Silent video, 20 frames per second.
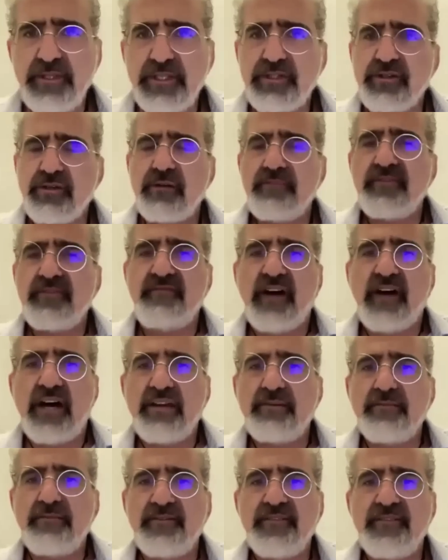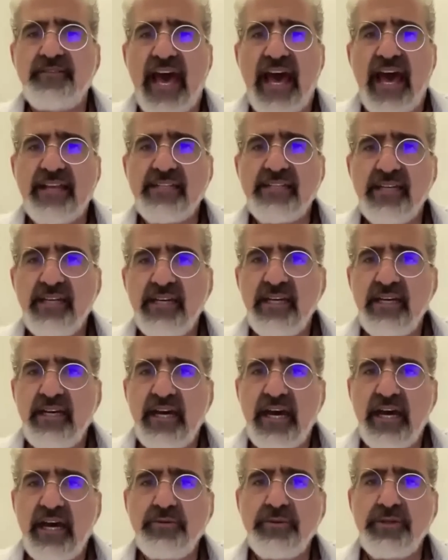we turn up the volume of that?
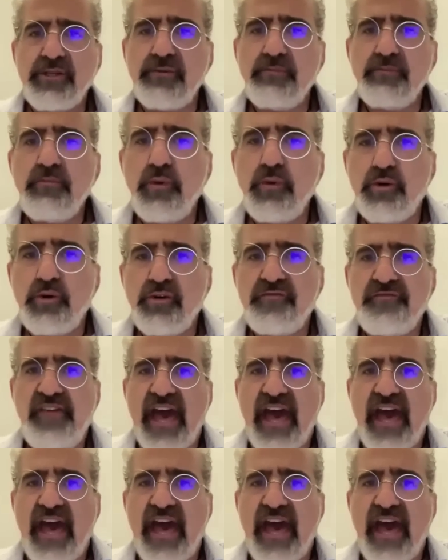How do we do more of